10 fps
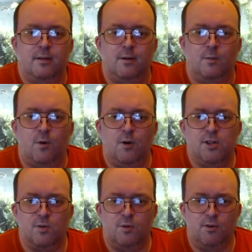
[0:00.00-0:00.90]
Why
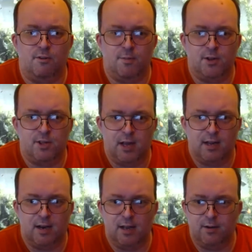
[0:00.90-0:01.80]
is the water in my tank
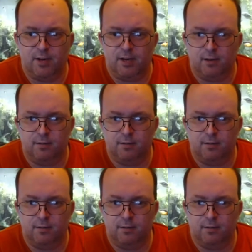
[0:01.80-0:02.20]
cloudy?